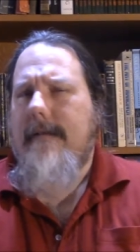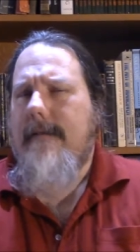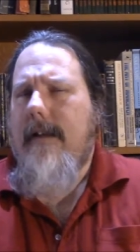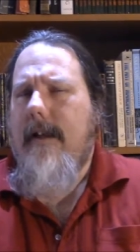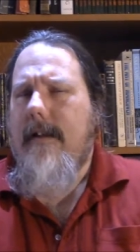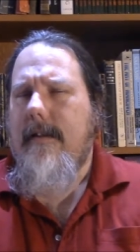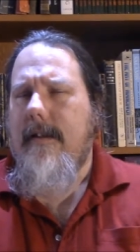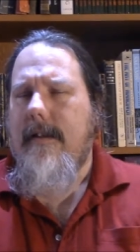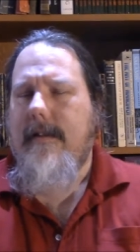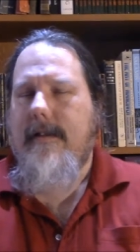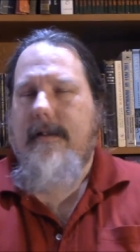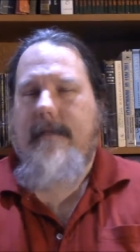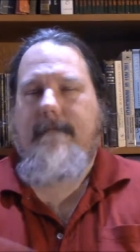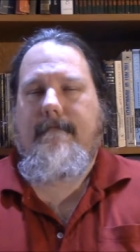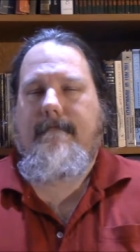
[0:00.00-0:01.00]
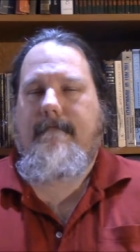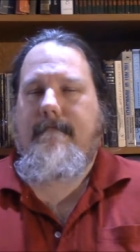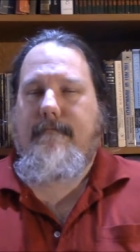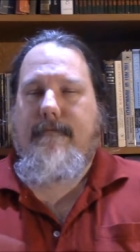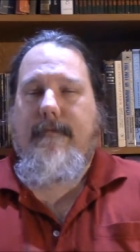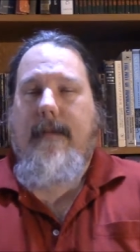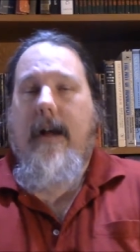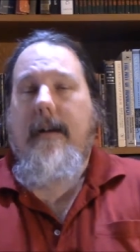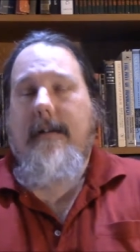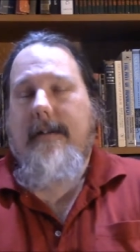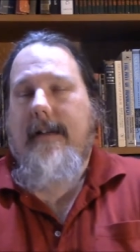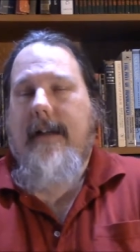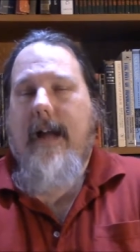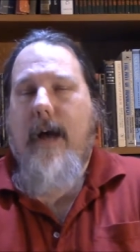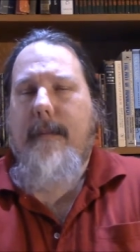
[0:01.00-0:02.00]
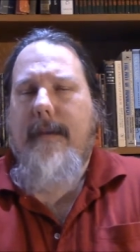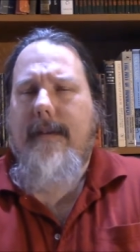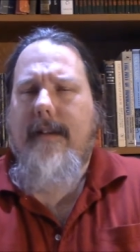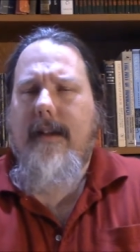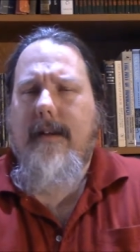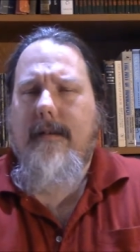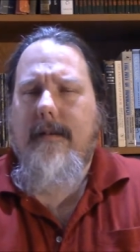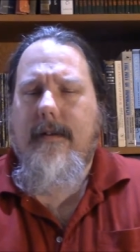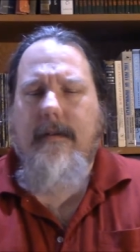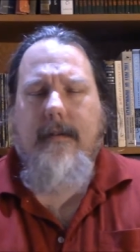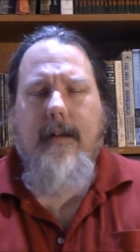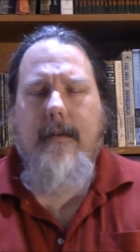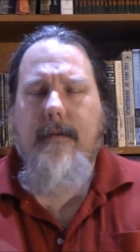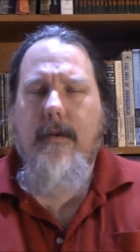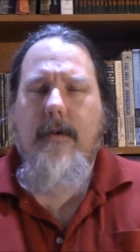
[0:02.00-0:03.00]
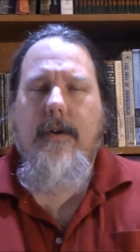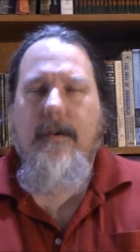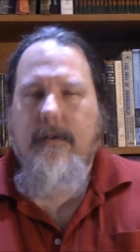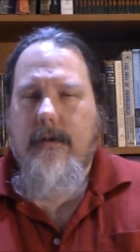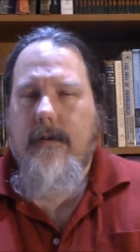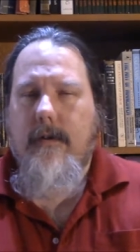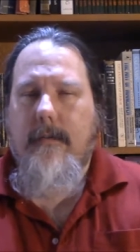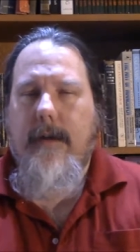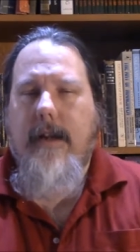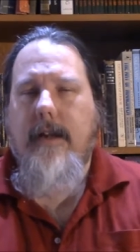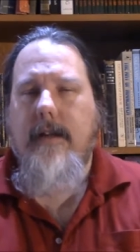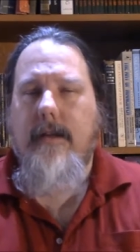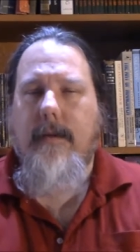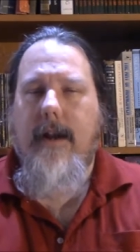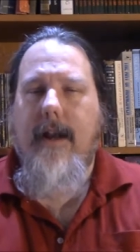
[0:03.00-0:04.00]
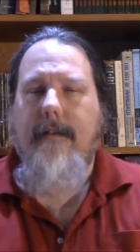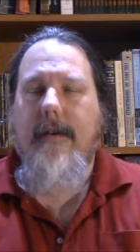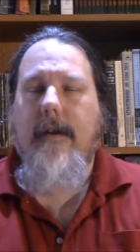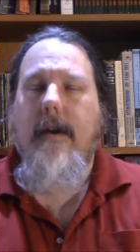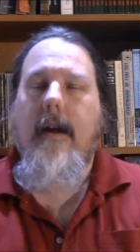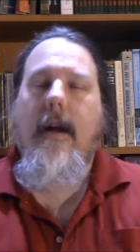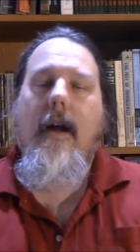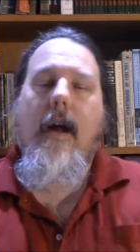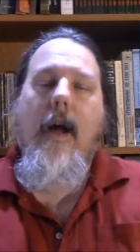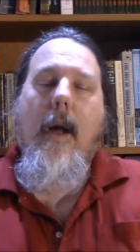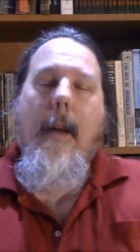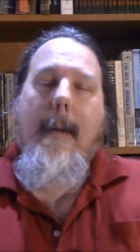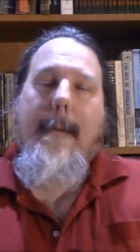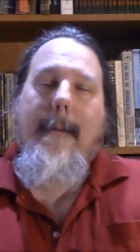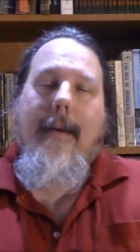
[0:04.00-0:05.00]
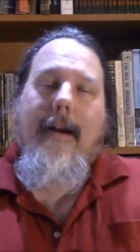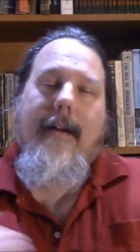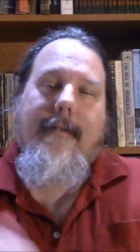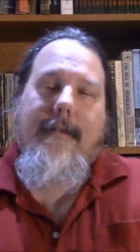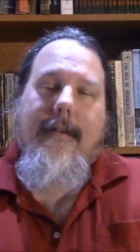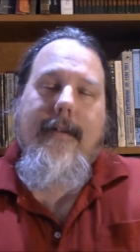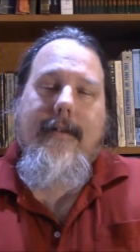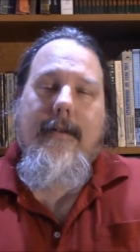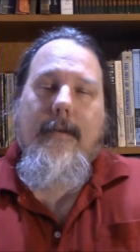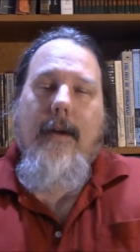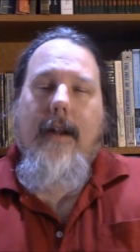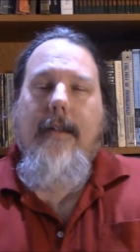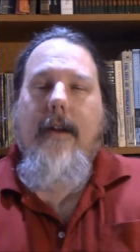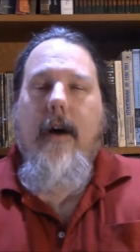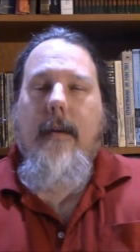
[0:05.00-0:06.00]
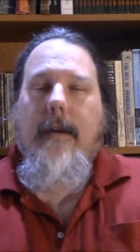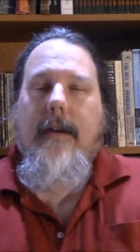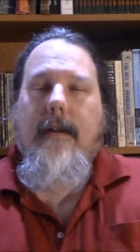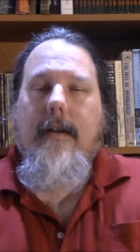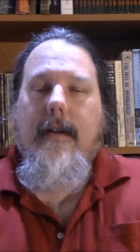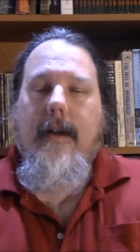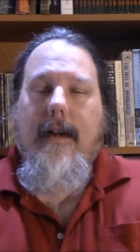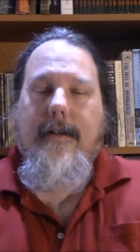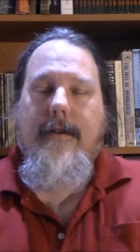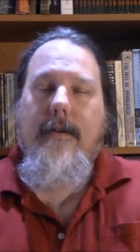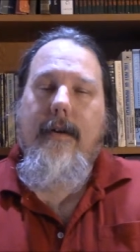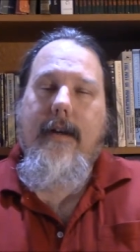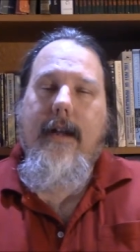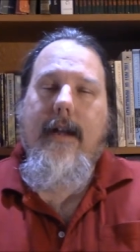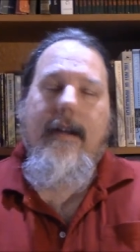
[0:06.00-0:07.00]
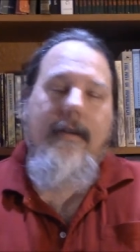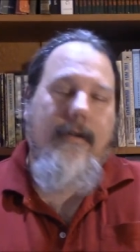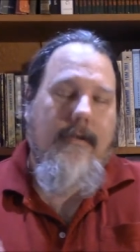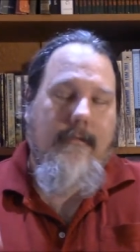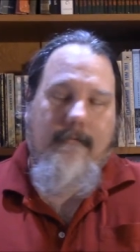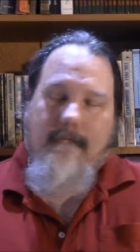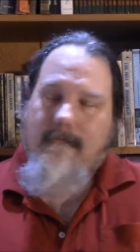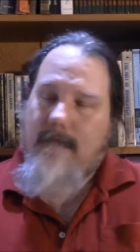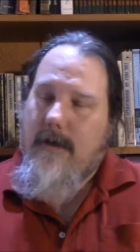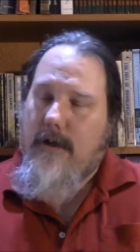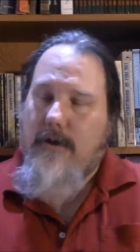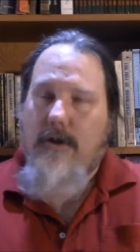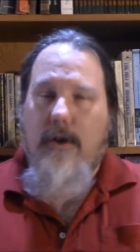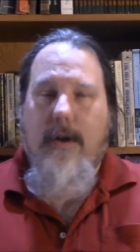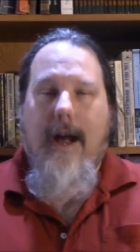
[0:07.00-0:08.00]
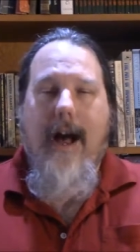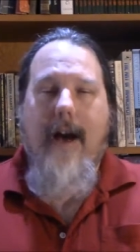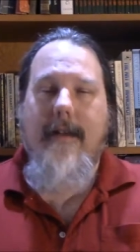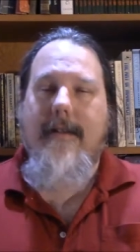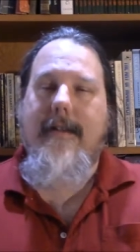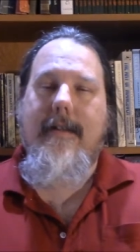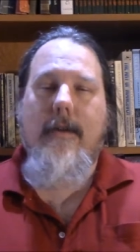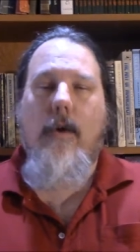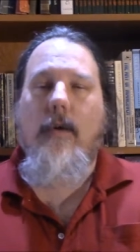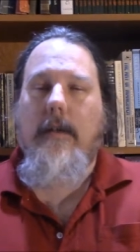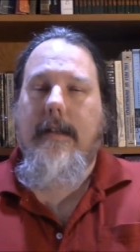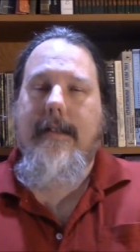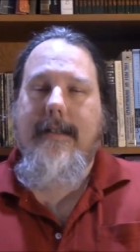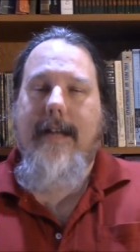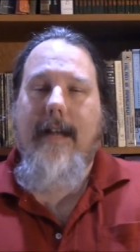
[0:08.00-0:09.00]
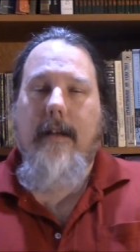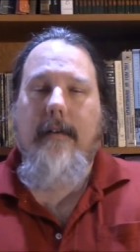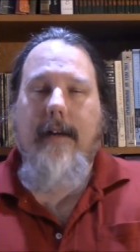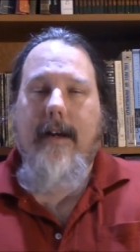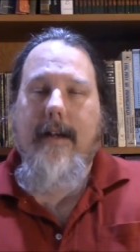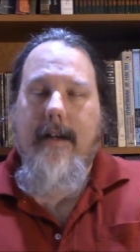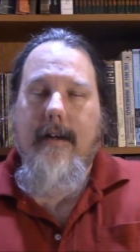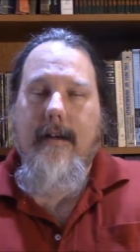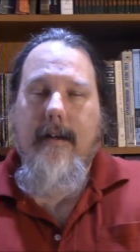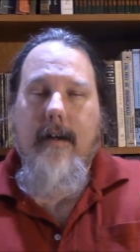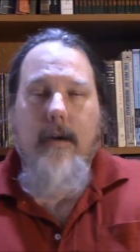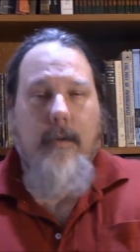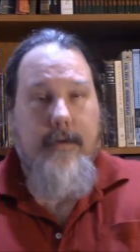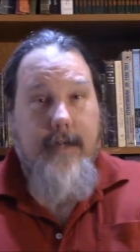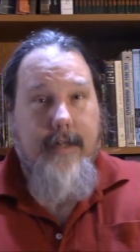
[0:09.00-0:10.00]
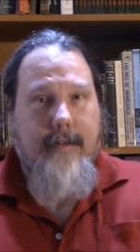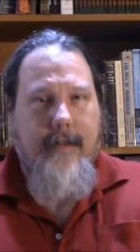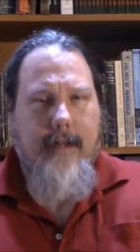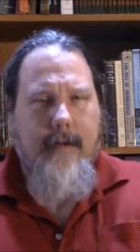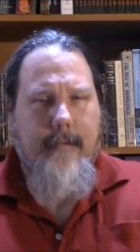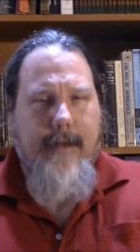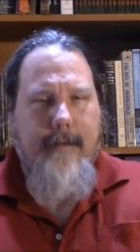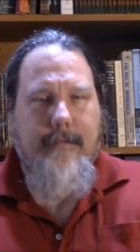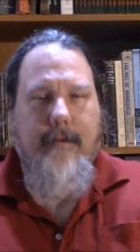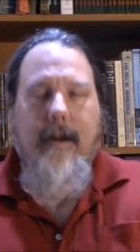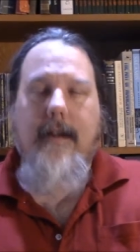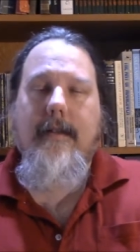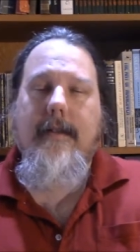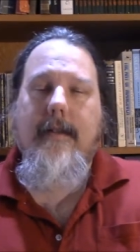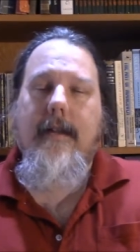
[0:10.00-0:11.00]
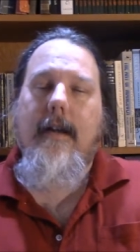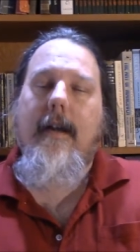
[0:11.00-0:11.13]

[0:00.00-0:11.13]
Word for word: and honestly comment. Think of, let them know your opinions and what have you. But this is what I thought I'd do today. Just kind of show you how does this whole list tailoring idea, which gets a lot of bad press,